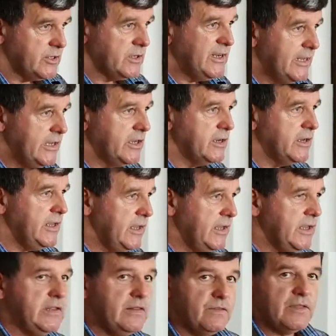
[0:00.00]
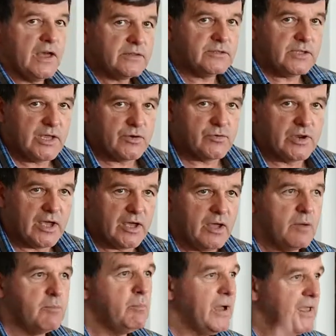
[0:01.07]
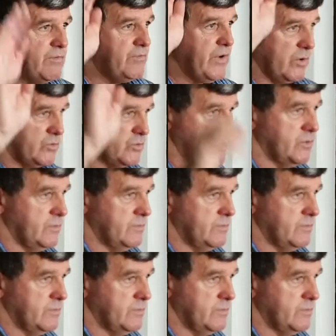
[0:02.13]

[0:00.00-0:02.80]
legally in that area may vote.